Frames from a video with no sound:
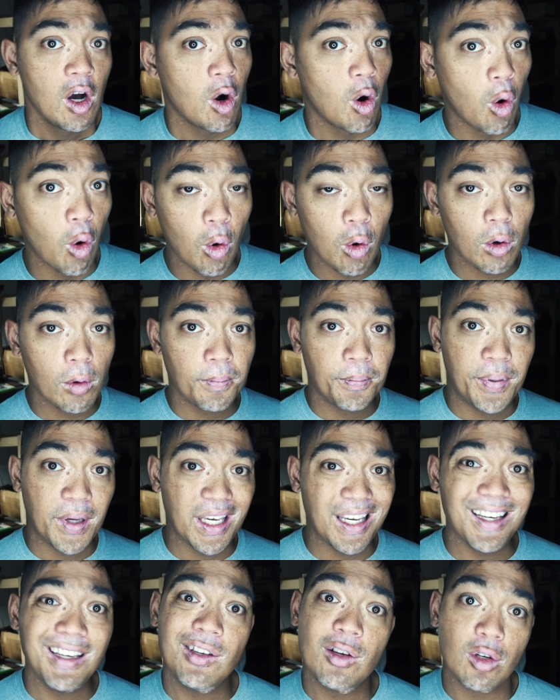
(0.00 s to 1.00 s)
or
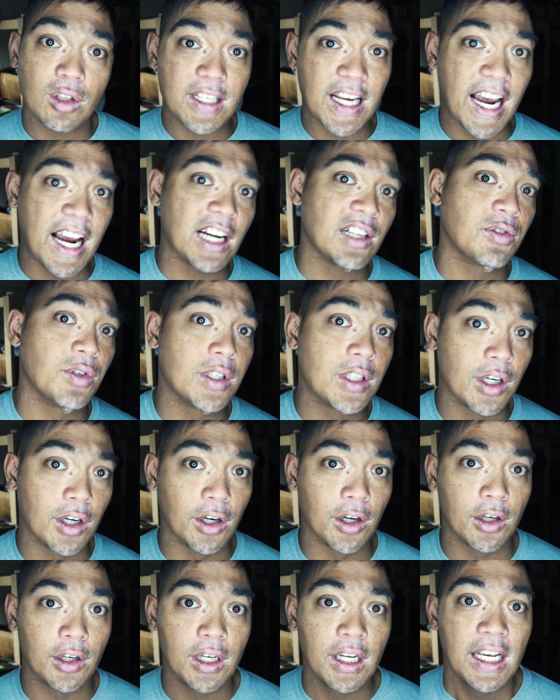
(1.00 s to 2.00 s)
B, your tax
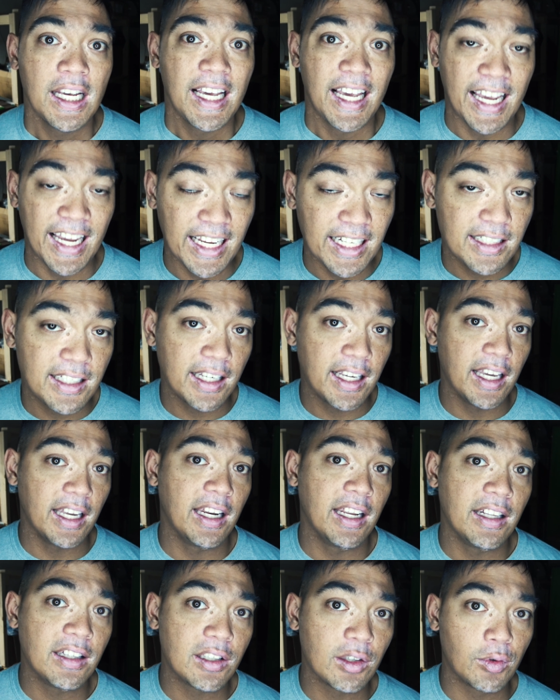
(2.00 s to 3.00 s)
return, and to get
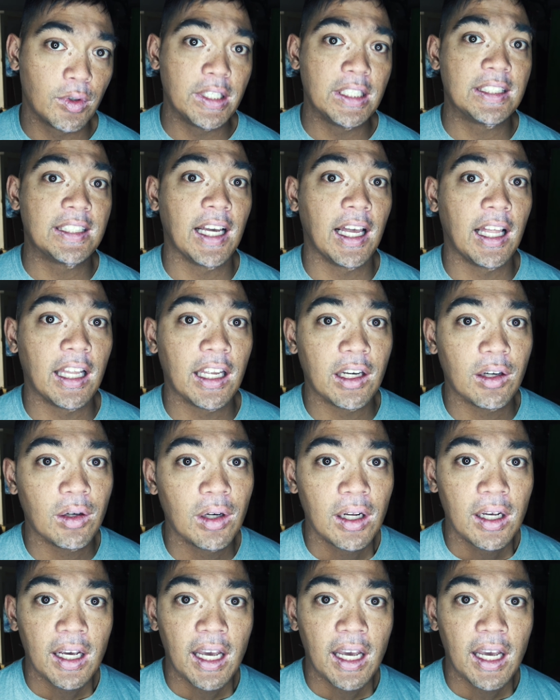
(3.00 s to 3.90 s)
into reselling,